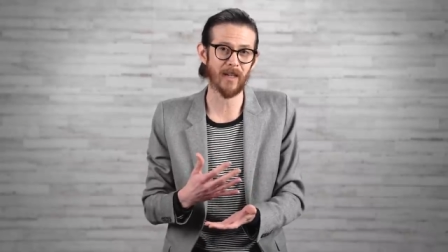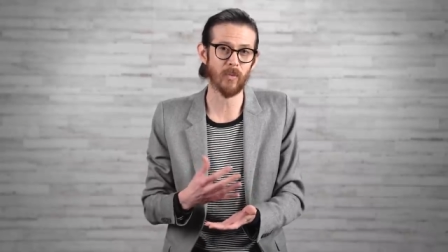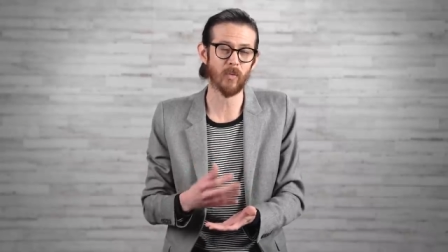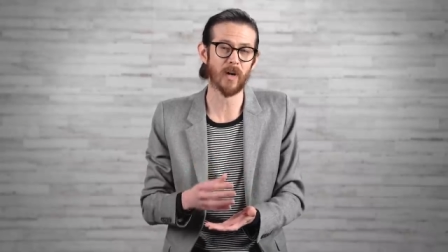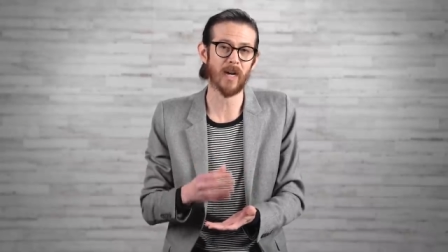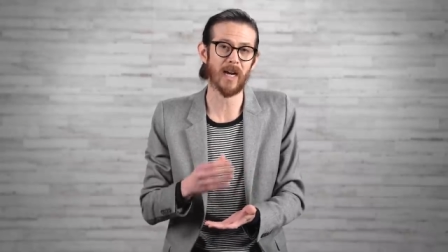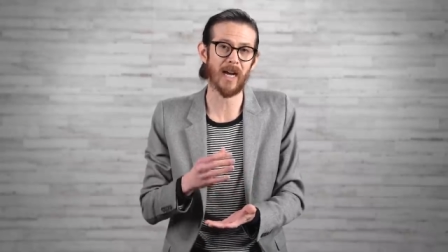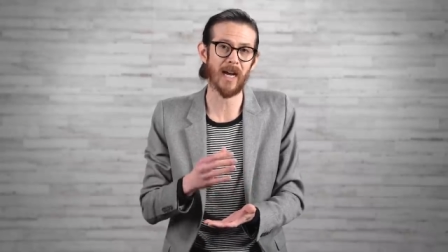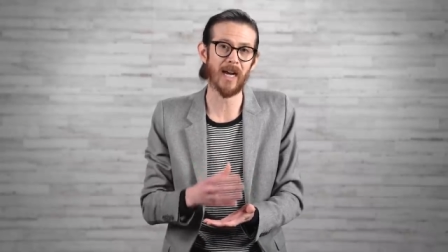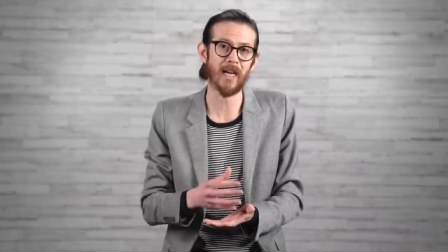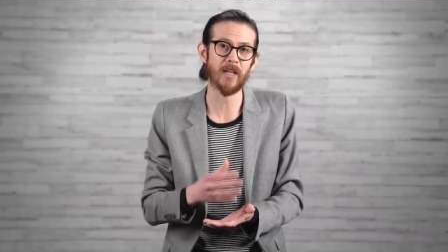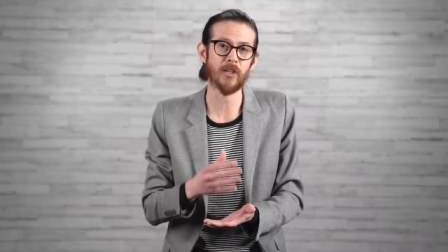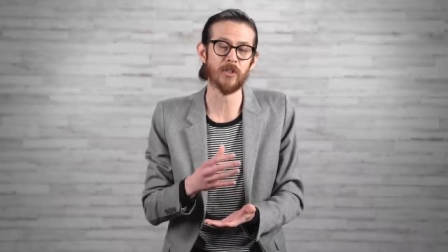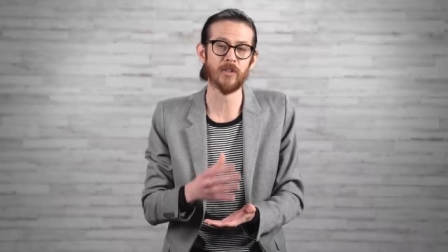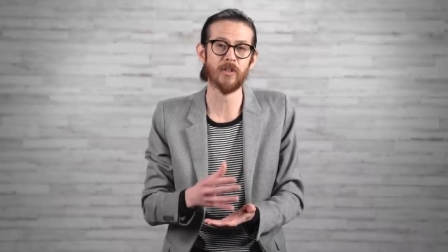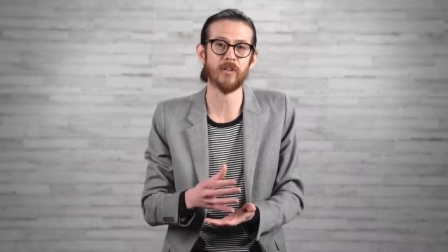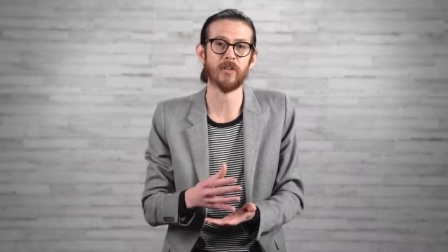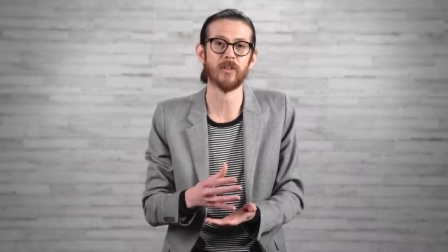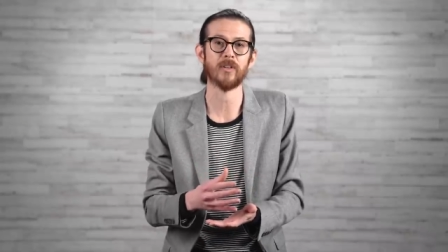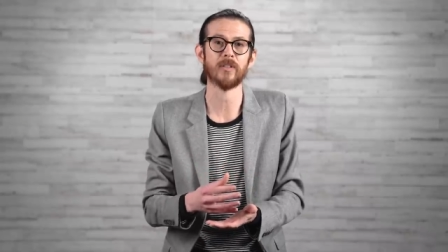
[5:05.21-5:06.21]
where high
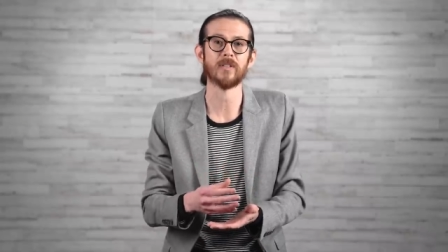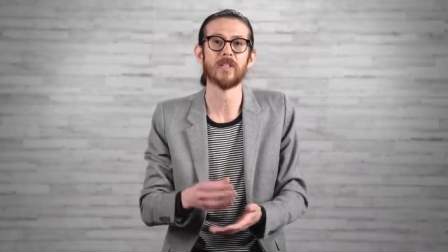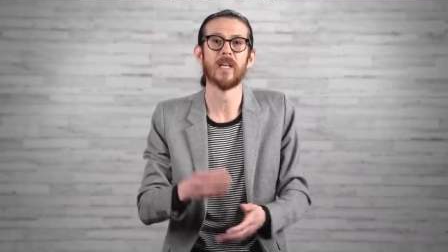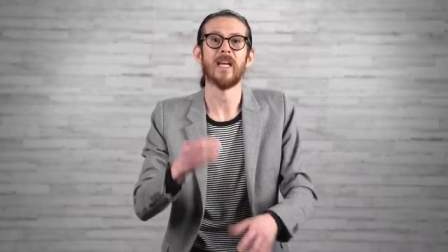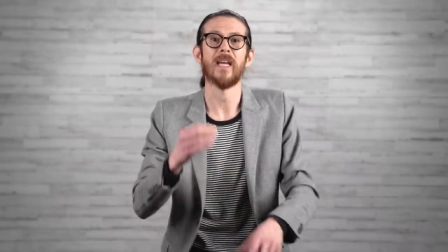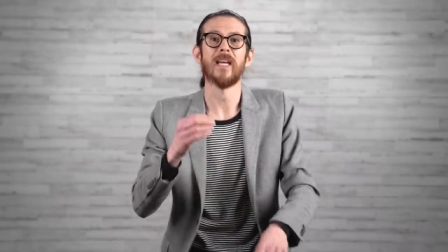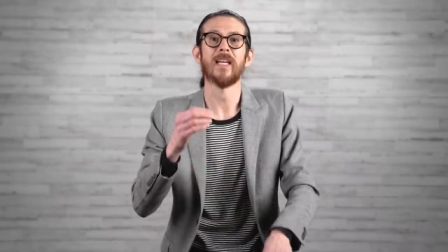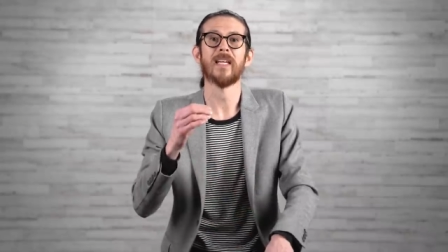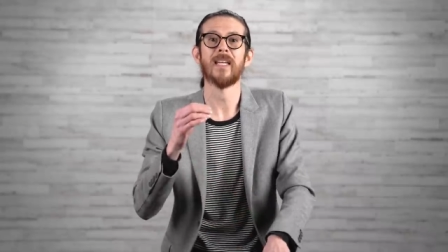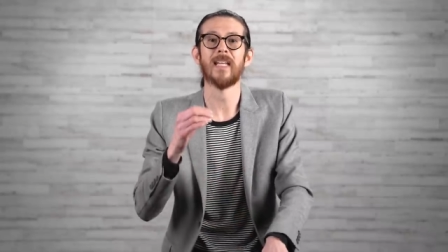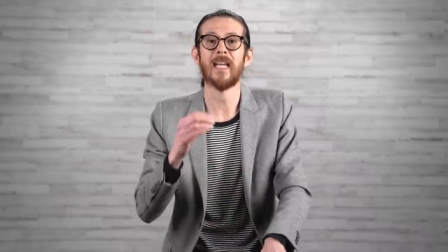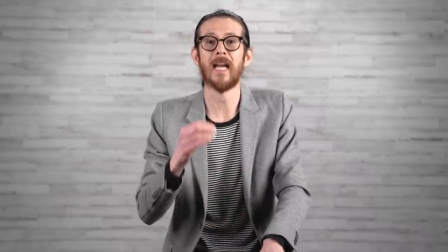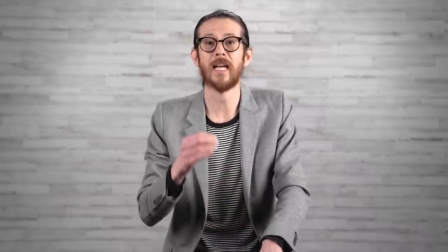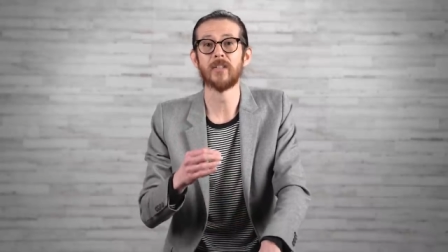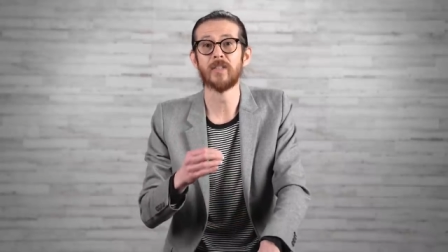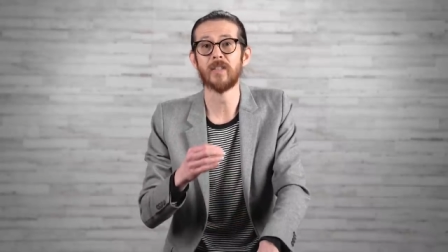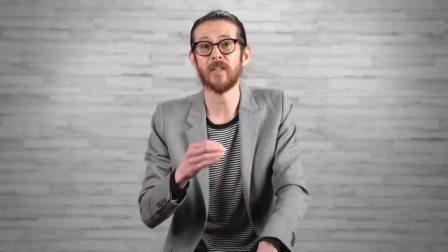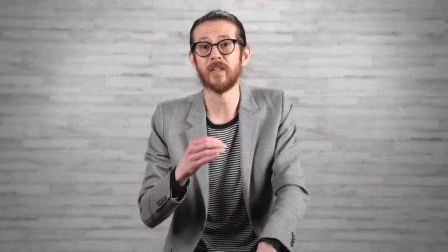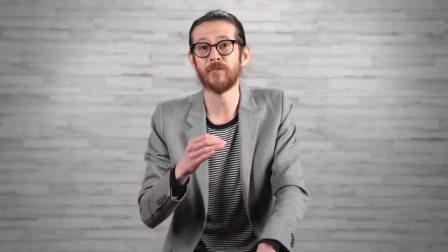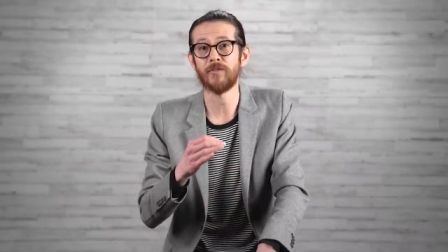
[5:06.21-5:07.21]
sugars can
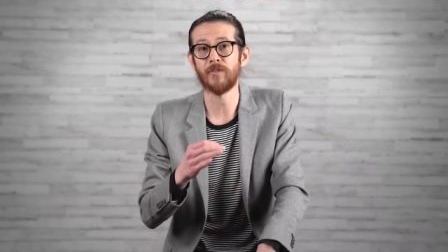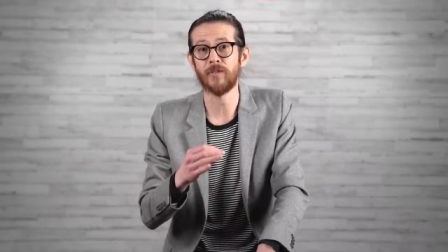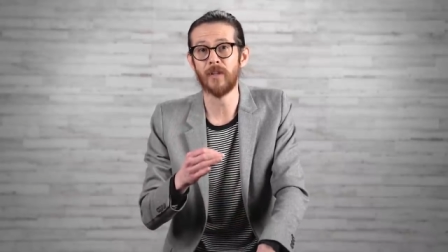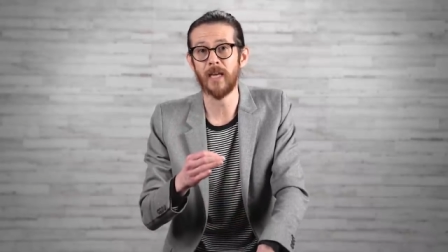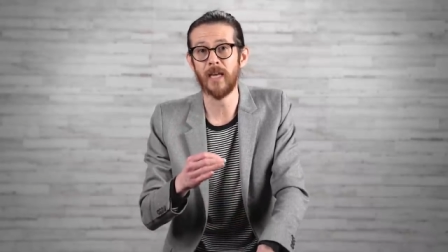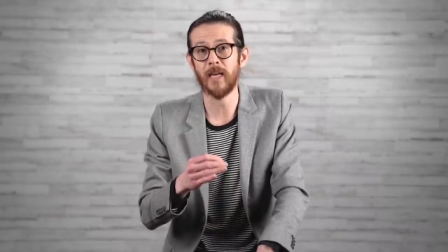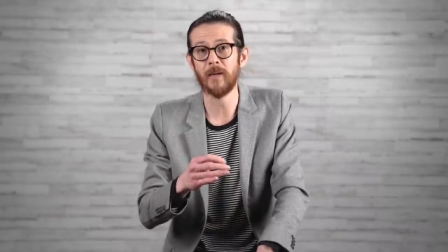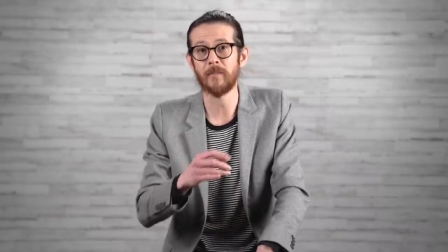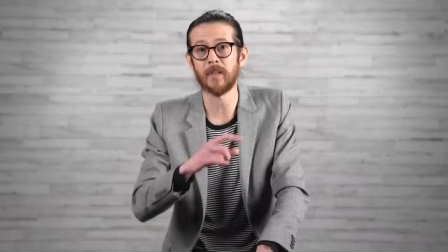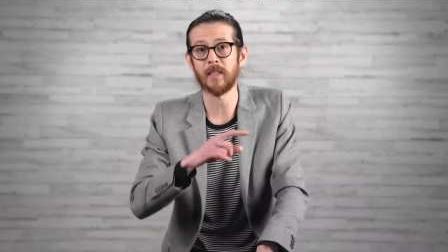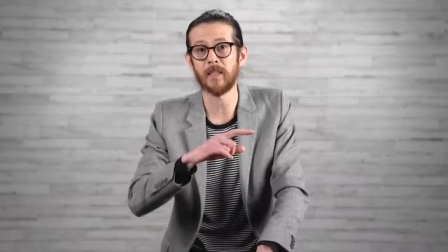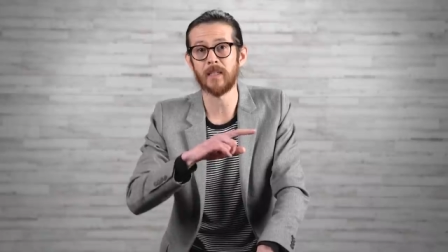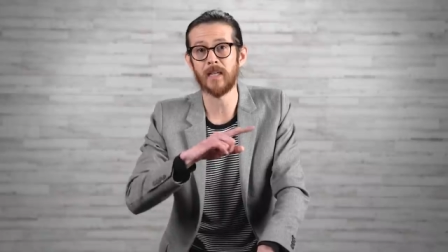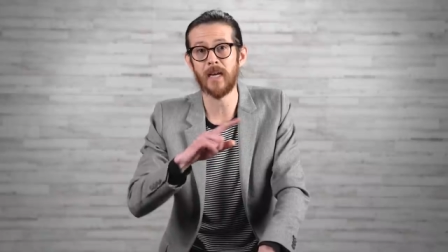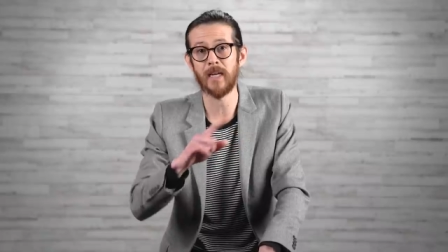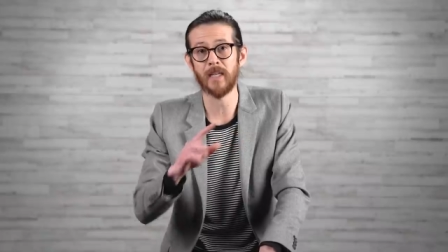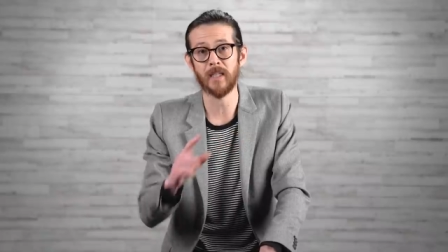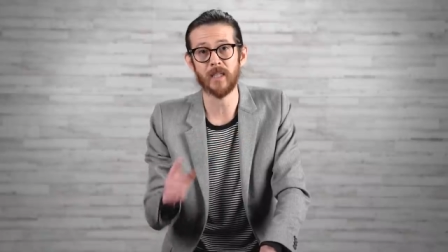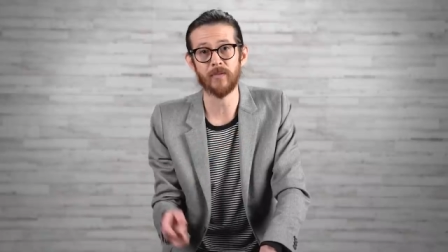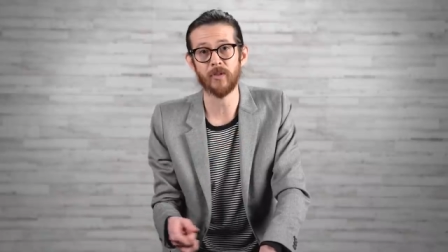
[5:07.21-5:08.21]
actually inflame the
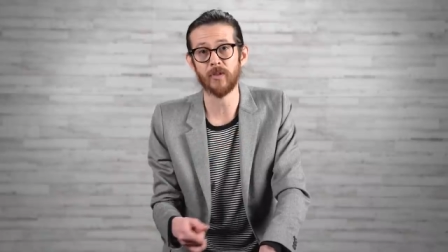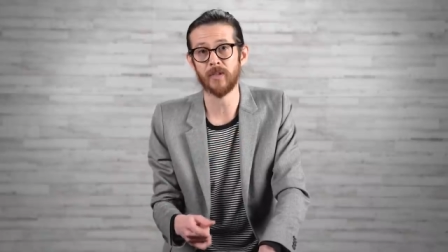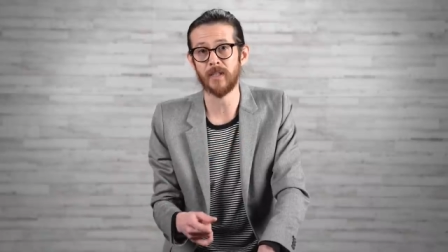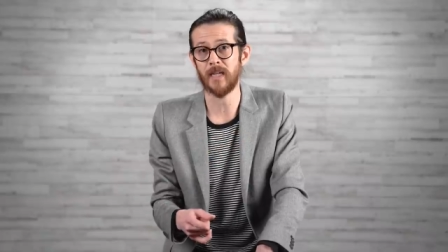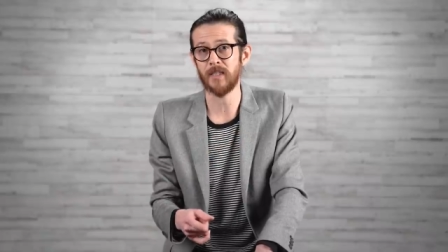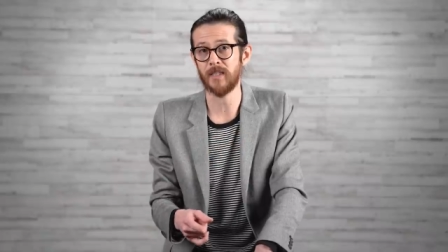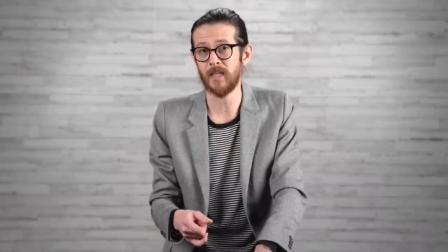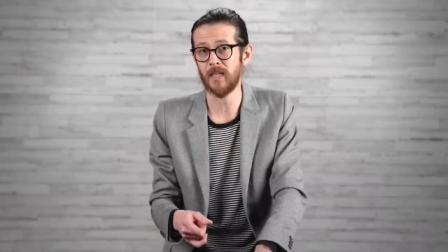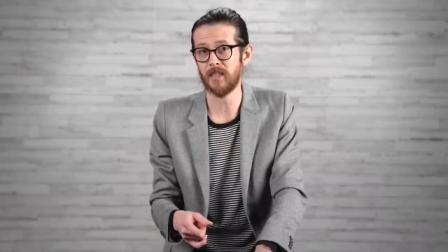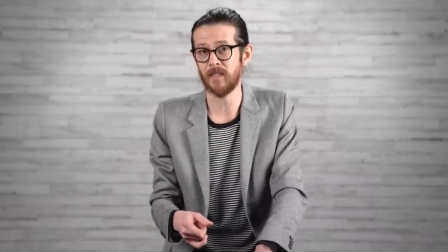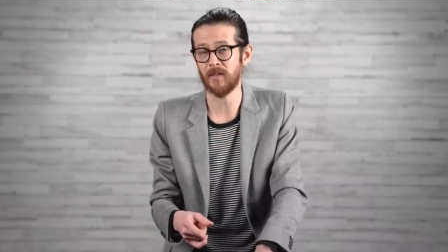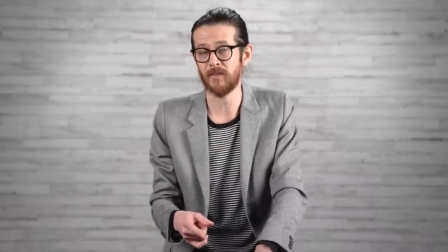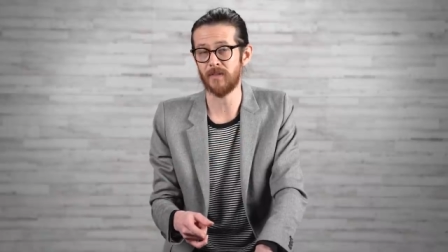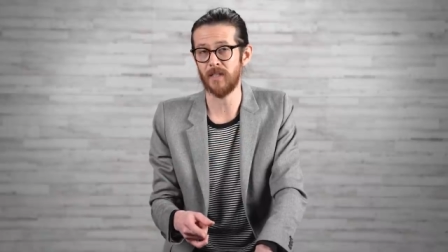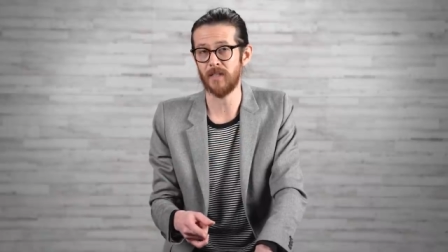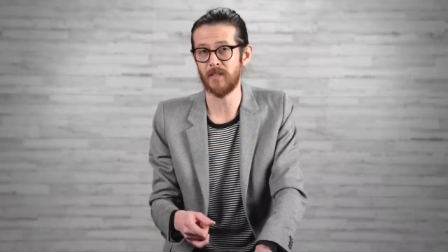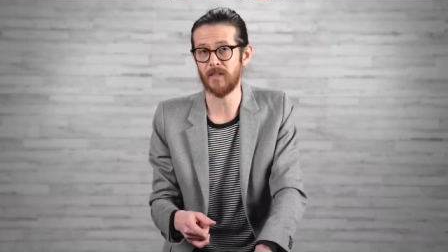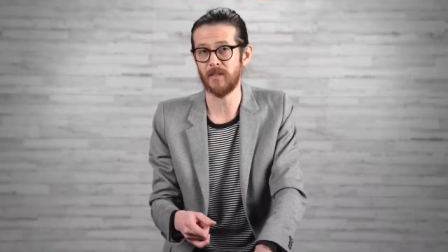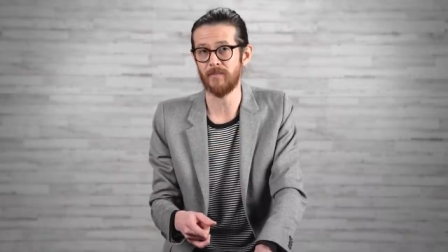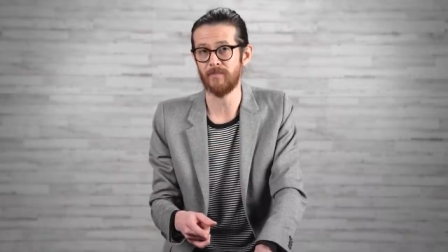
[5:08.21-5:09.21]
lining of your digestive
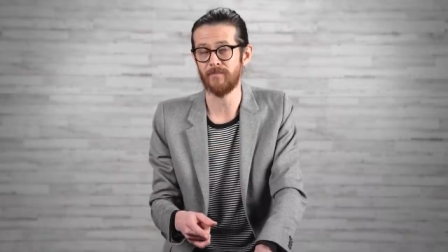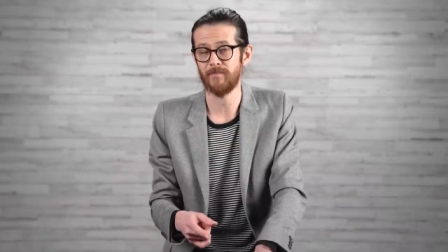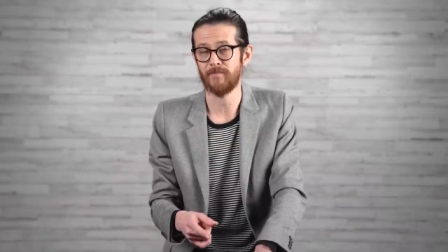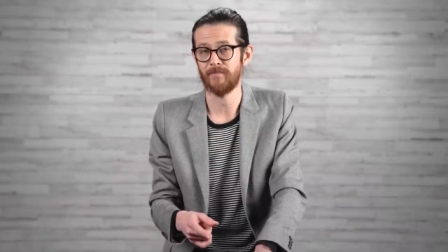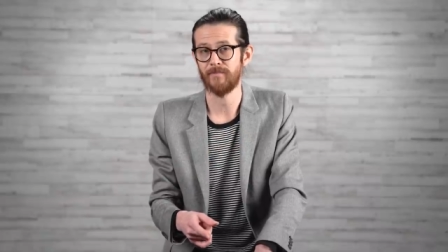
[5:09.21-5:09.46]
system.